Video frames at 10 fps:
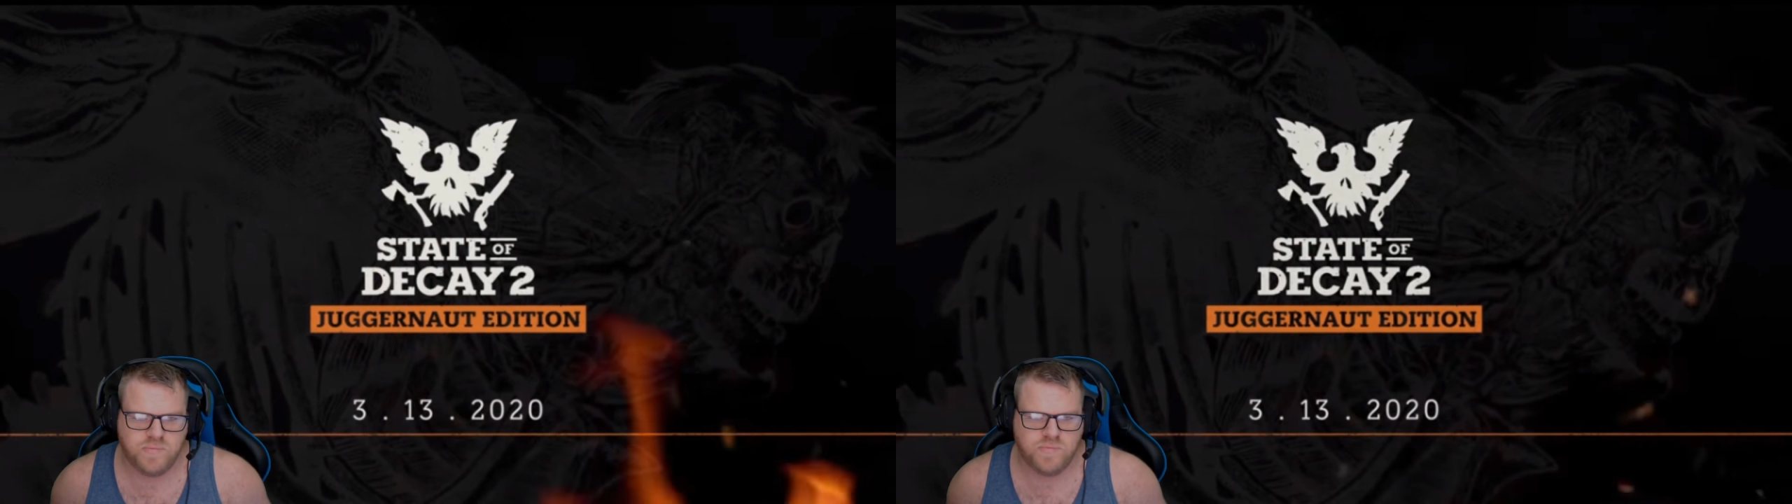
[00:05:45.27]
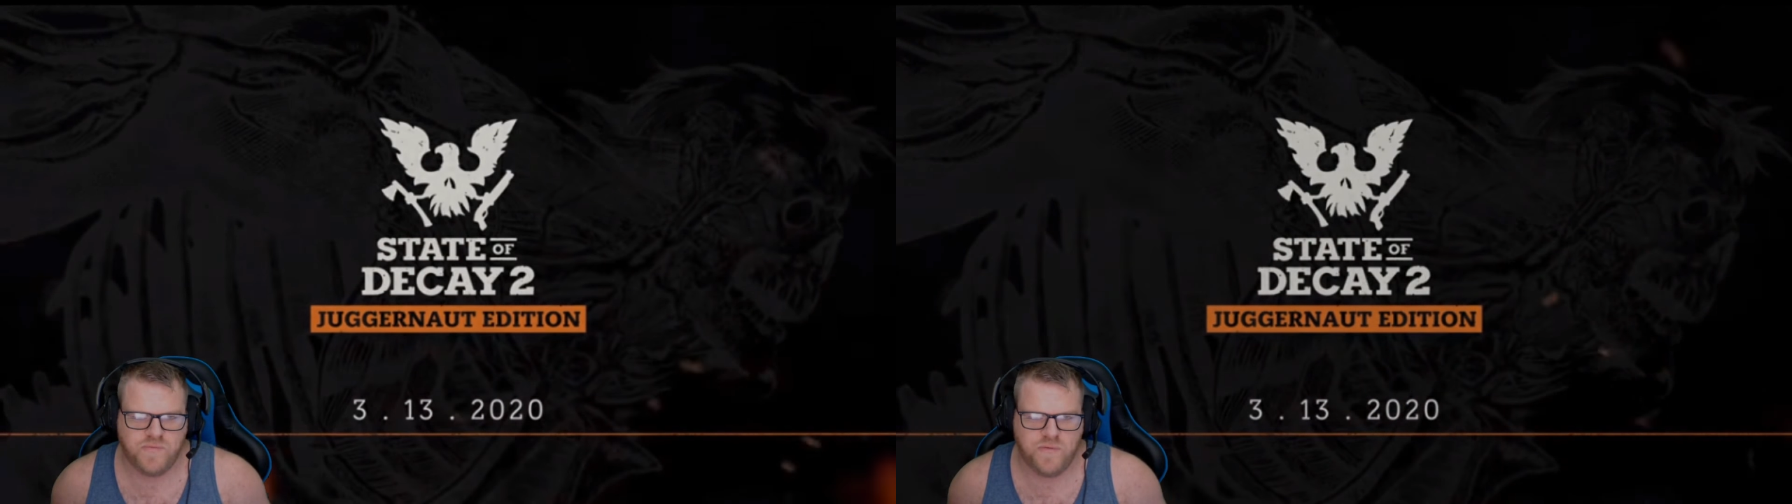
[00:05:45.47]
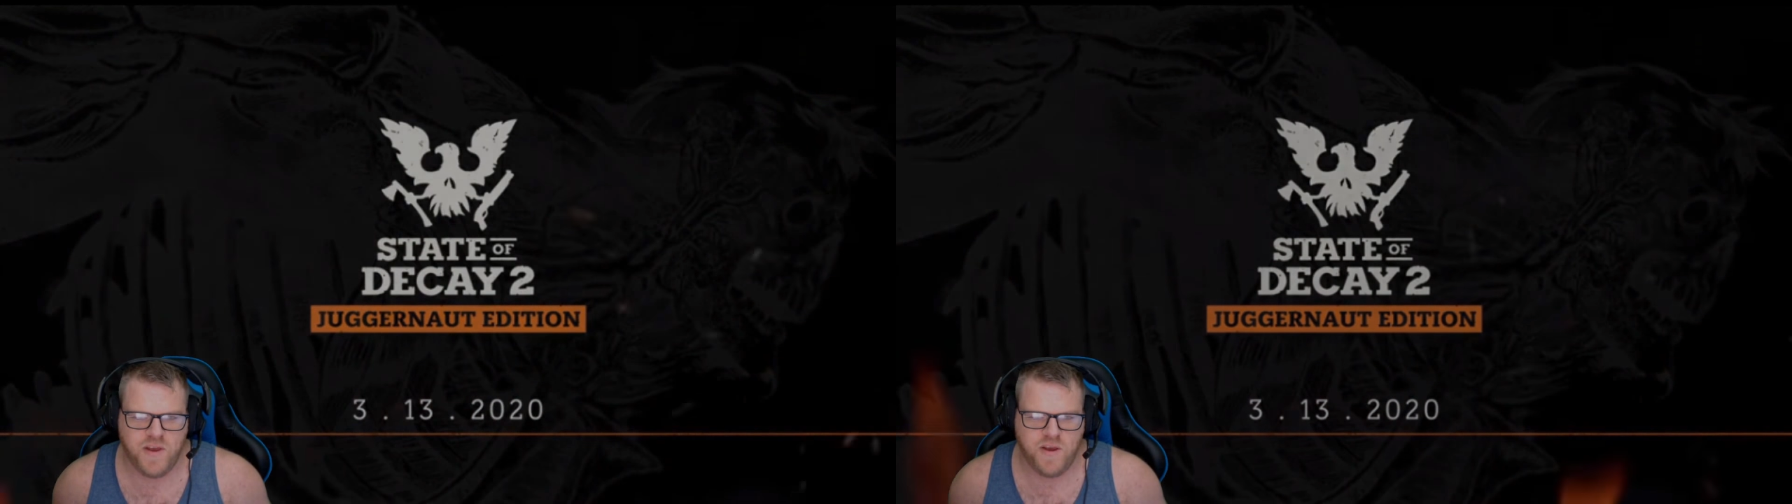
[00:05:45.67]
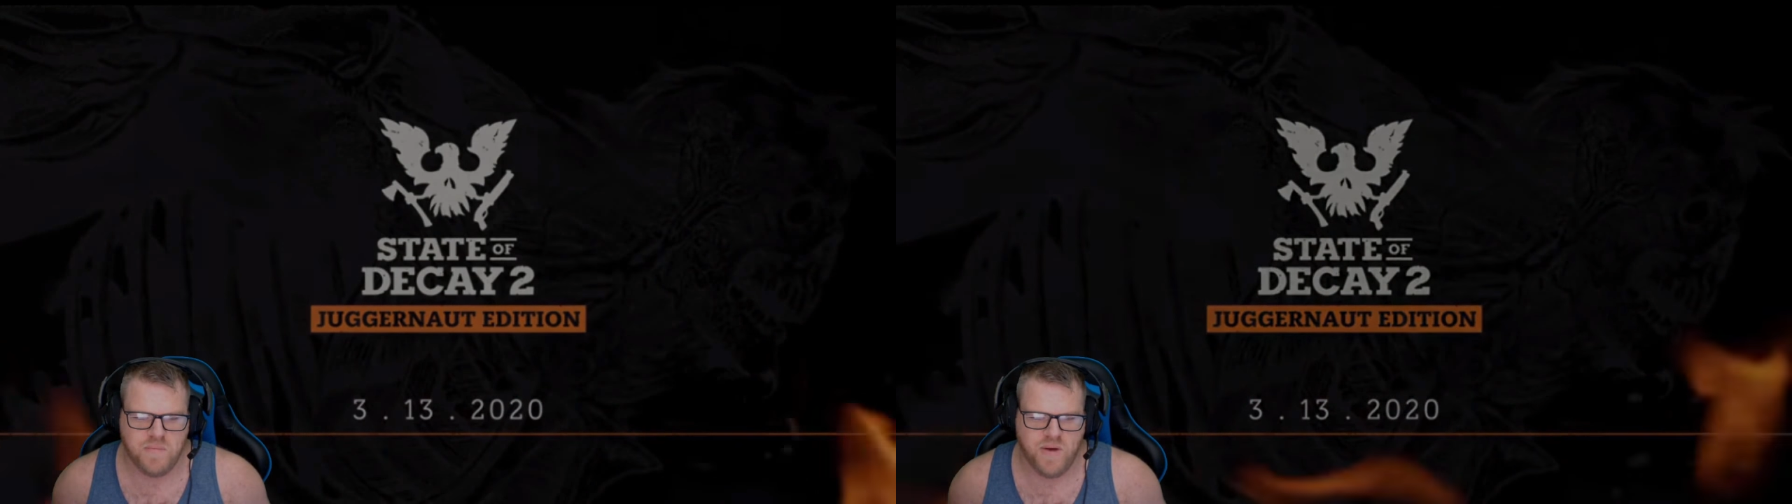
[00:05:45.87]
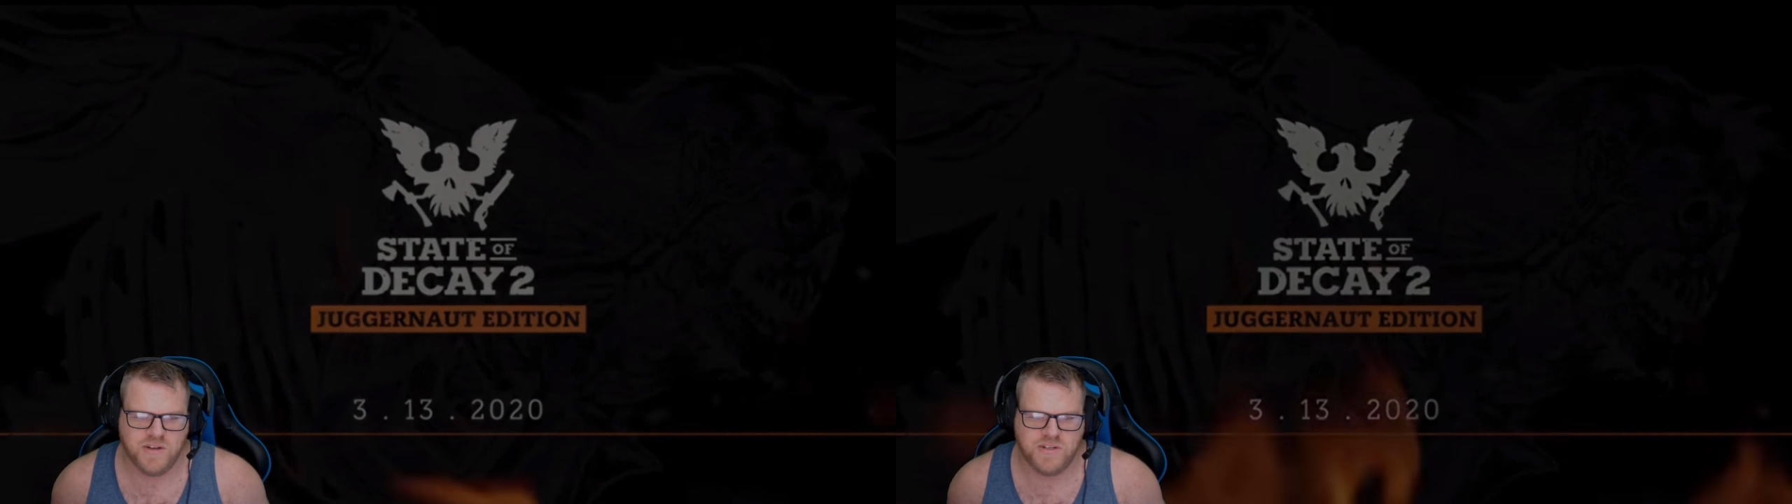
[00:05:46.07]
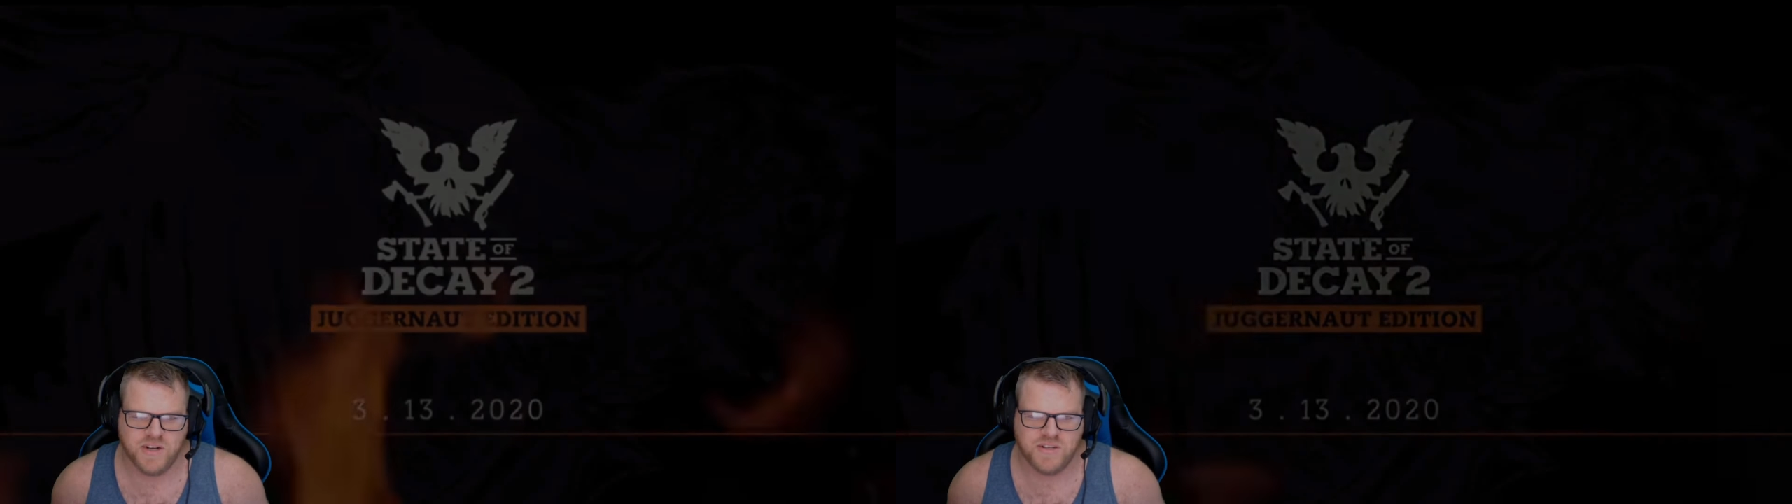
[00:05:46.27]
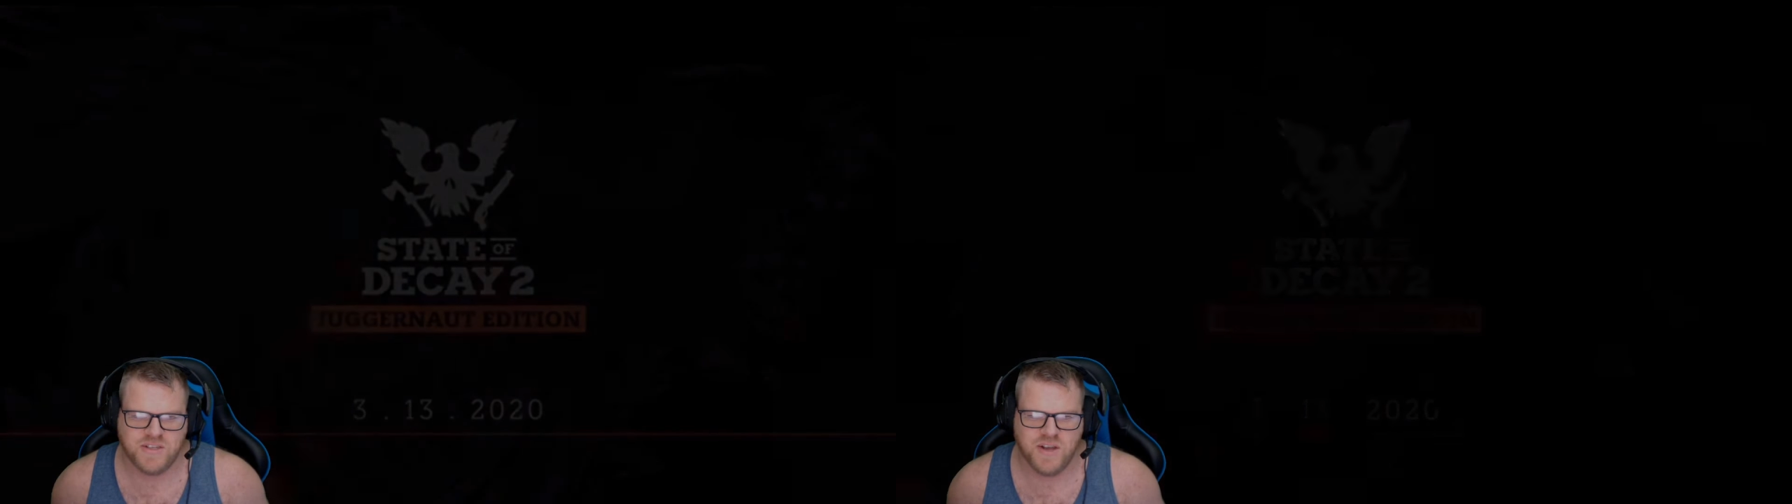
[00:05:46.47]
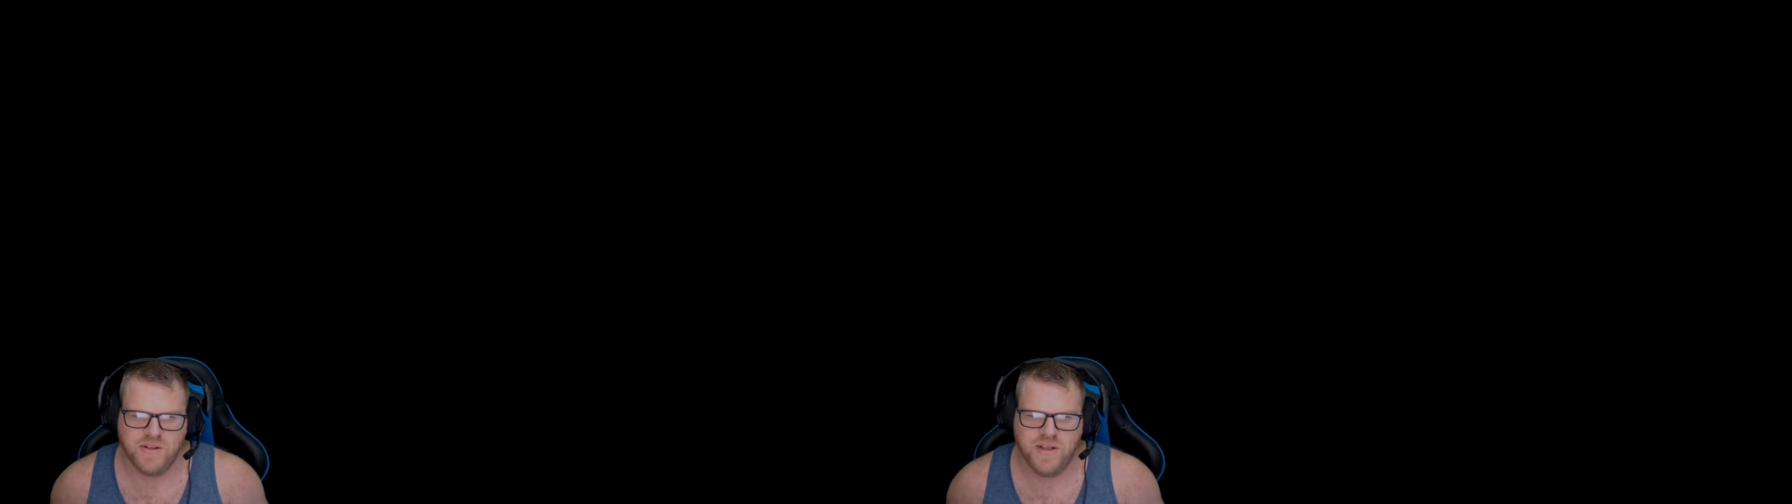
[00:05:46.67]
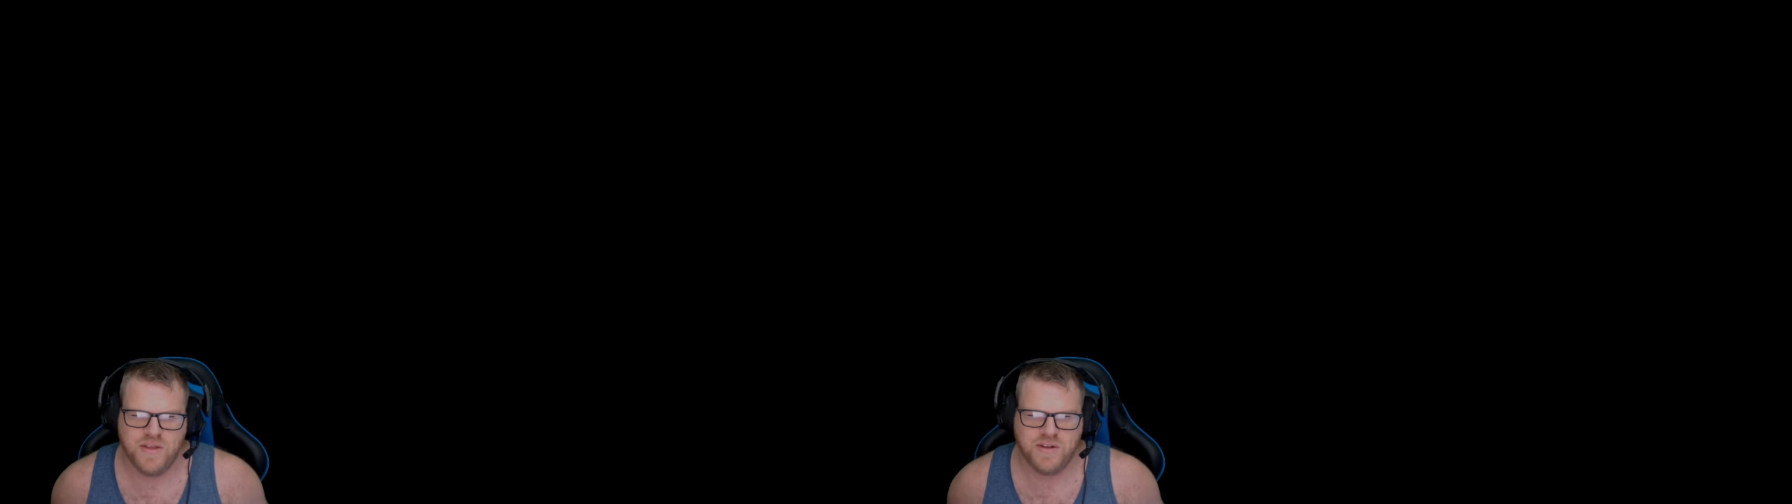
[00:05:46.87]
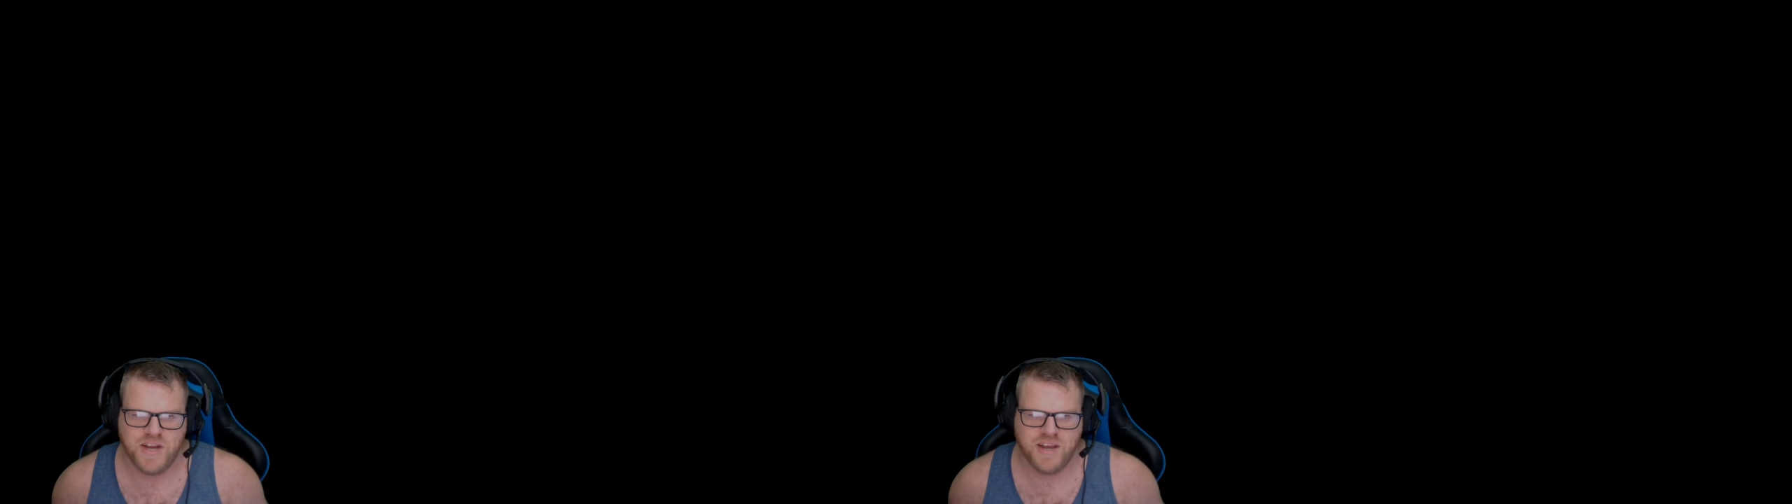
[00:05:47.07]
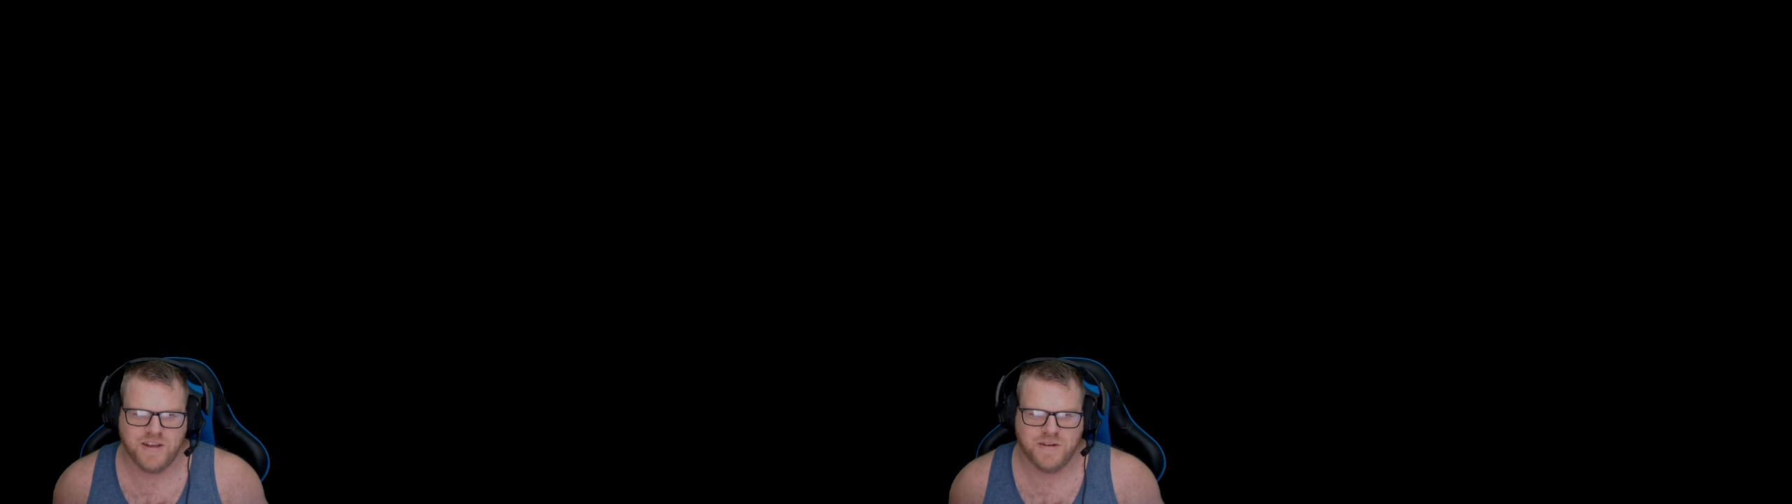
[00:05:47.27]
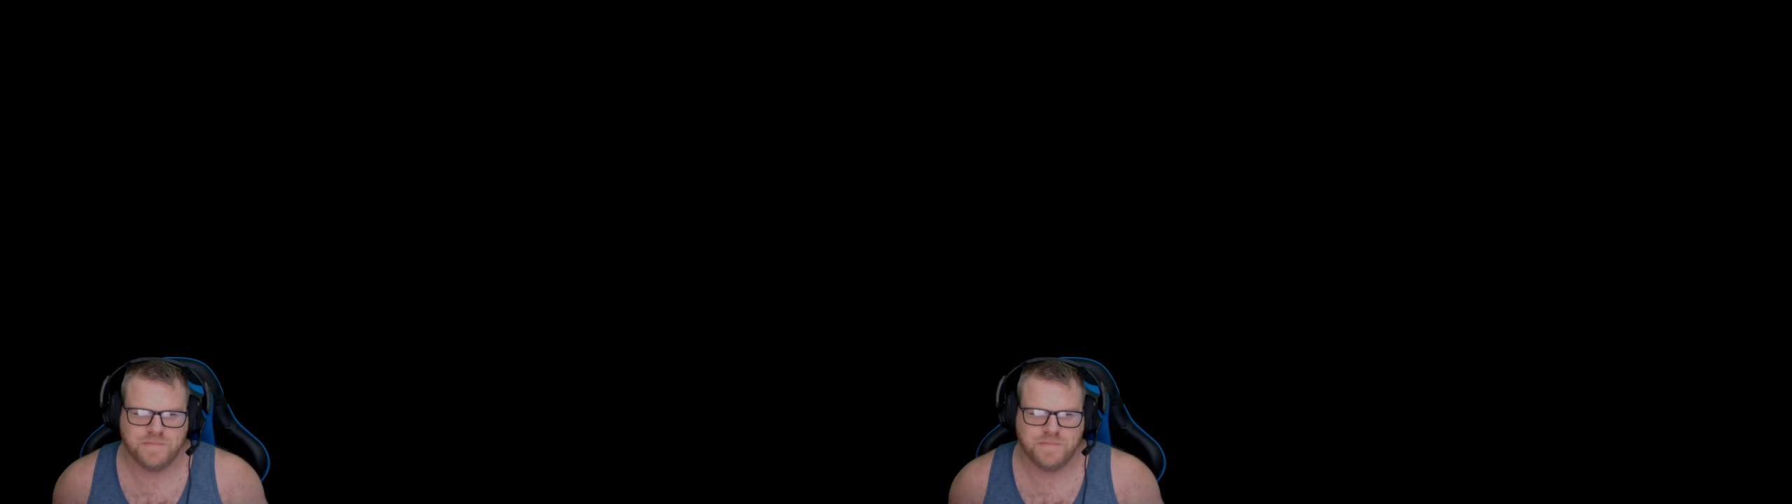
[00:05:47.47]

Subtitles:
Fear my Jug Skull leather jacket.